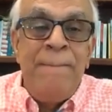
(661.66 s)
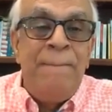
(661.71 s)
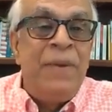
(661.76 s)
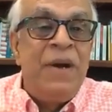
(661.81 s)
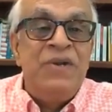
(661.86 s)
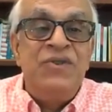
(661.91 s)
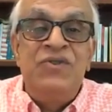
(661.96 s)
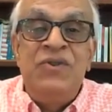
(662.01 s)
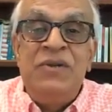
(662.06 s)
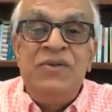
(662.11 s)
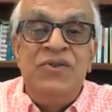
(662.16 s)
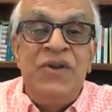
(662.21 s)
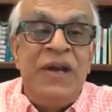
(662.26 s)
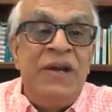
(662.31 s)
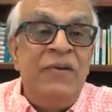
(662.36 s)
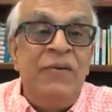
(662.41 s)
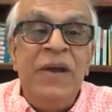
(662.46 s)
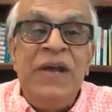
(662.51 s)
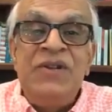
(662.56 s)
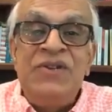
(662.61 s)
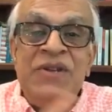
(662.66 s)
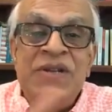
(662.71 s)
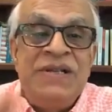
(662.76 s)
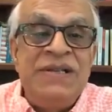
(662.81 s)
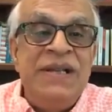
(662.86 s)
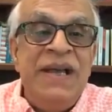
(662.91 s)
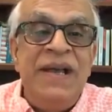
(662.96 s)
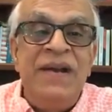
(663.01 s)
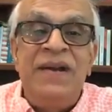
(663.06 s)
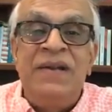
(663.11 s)
but
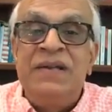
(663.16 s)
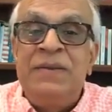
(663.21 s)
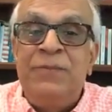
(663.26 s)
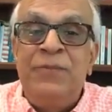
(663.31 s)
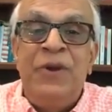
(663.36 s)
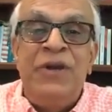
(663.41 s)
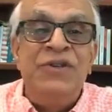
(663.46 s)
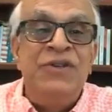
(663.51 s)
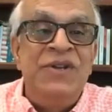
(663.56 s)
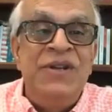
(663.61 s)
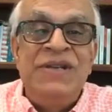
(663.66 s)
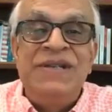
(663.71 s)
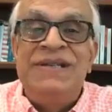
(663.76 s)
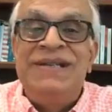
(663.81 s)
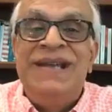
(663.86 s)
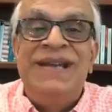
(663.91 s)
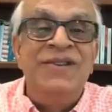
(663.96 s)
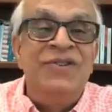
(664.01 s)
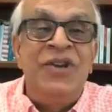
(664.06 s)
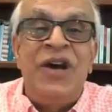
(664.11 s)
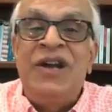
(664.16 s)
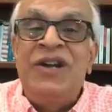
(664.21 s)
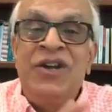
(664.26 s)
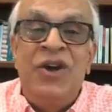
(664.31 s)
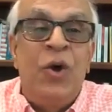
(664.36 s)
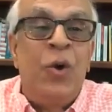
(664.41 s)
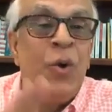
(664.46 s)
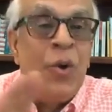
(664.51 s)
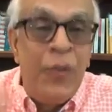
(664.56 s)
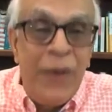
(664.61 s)
generations later, the prejudice did not
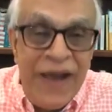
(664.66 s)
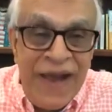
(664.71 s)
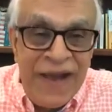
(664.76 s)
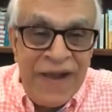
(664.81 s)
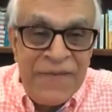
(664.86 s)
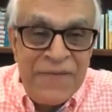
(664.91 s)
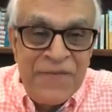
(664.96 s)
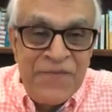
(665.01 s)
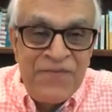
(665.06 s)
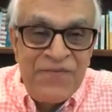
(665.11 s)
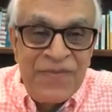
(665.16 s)
go away.